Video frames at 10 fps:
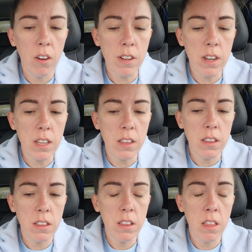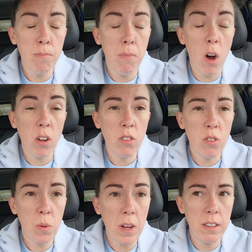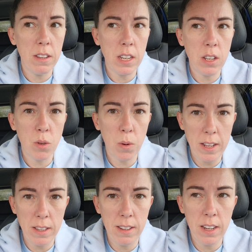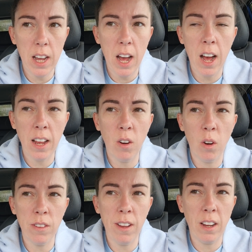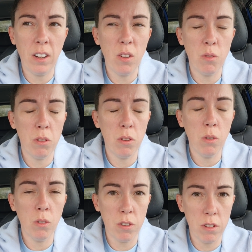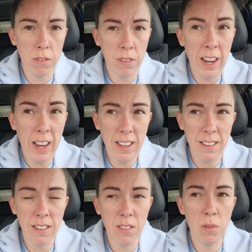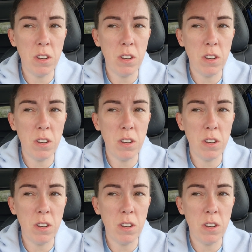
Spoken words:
Obviously March 2020 I got diagnosed with ulcerative colitis,